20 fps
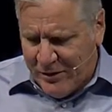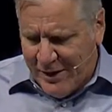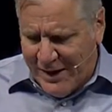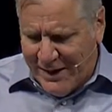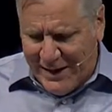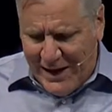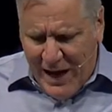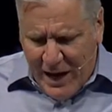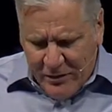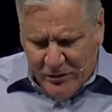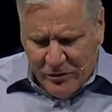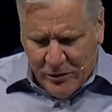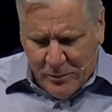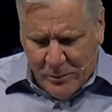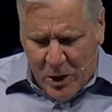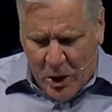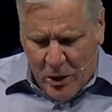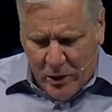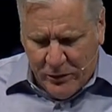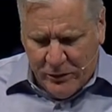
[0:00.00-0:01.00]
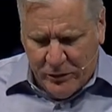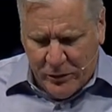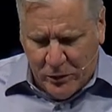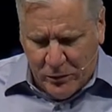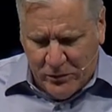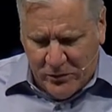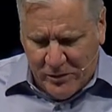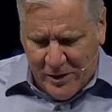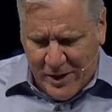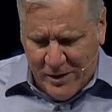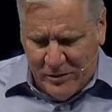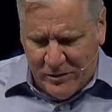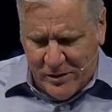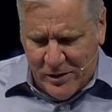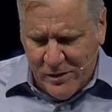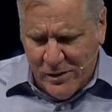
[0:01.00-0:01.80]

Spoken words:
and Geshem also says it,